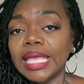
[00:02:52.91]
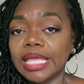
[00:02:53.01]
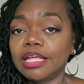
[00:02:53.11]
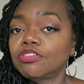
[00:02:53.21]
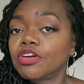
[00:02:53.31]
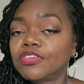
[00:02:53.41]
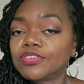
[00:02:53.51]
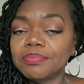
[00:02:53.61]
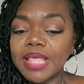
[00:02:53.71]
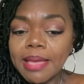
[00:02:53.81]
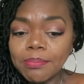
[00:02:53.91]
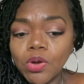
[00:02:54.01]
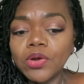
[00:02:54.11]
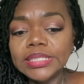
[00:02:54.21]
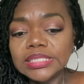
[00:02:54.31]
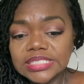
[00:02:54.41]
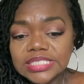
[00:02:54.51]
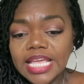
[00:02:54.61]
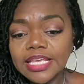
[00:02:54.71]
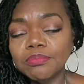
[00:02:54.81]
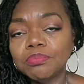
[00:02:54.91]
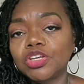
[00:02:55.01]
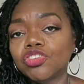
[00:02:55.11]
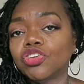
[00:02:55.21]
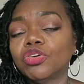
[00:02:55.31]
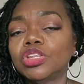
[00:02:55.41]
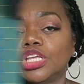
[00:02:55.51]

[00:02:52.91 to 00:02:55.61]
And from that point, the second picture